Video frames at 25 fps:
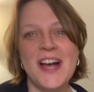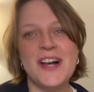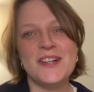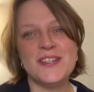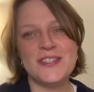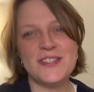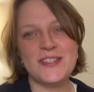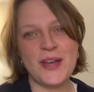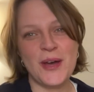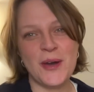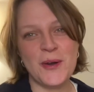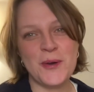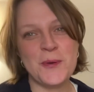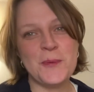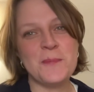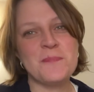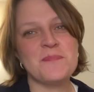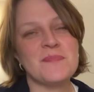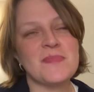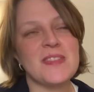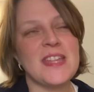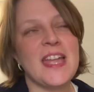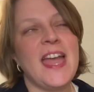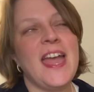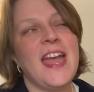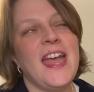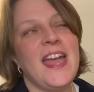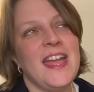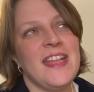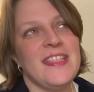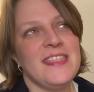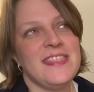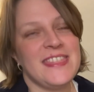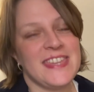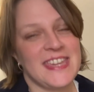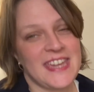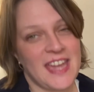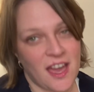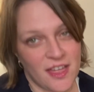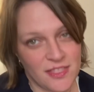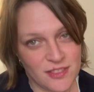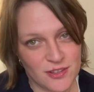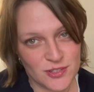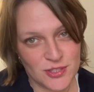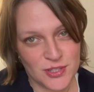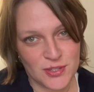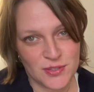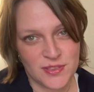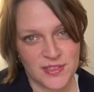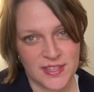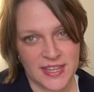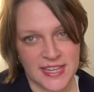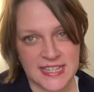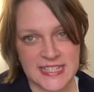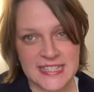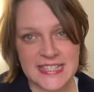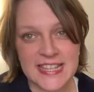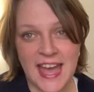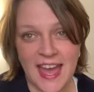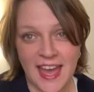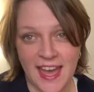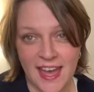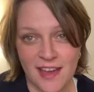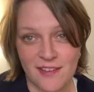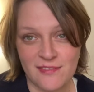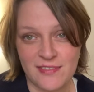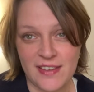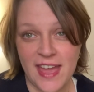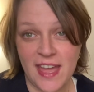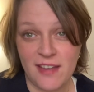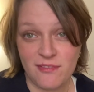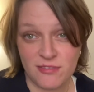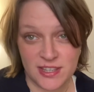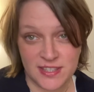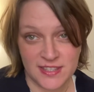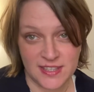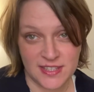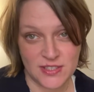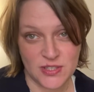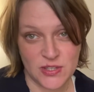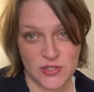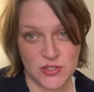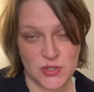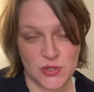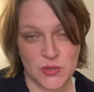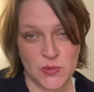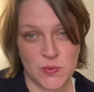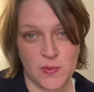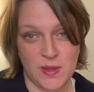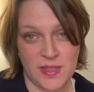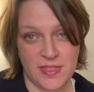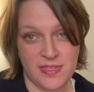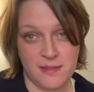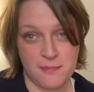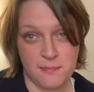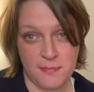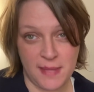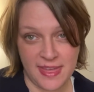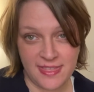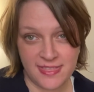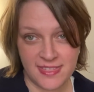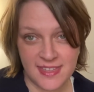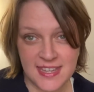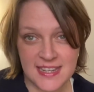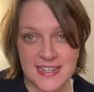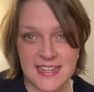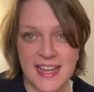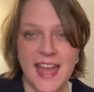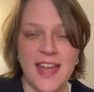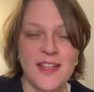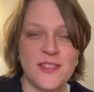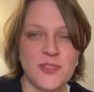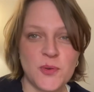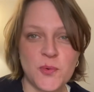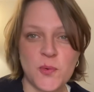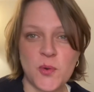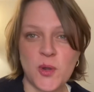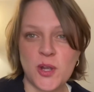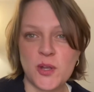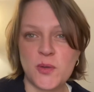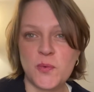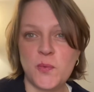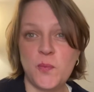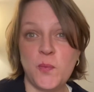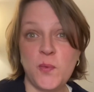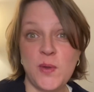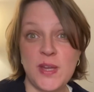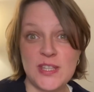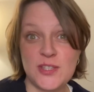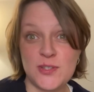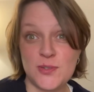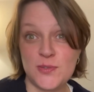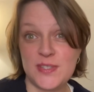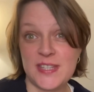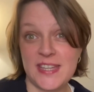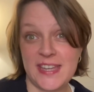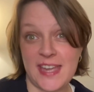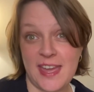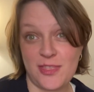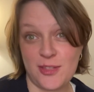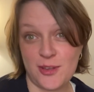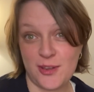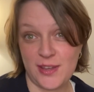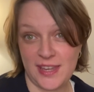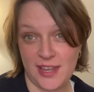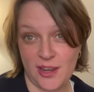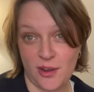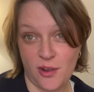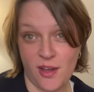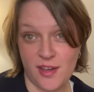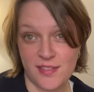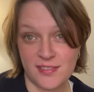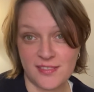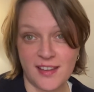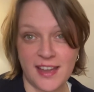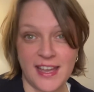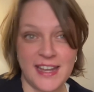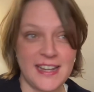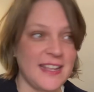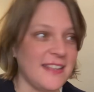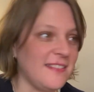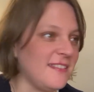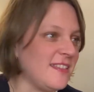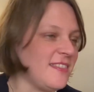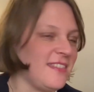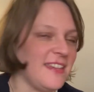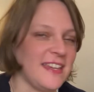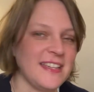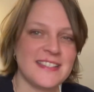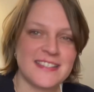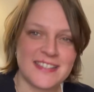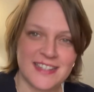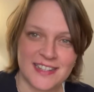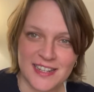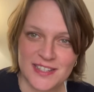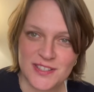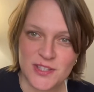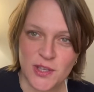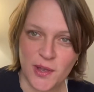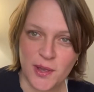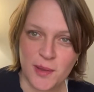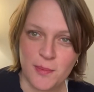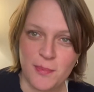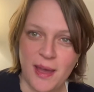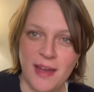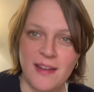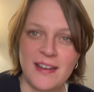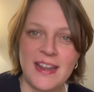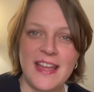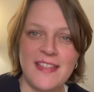So the other two things have everything to do with the method and the work we do together here online and the things that I talk about.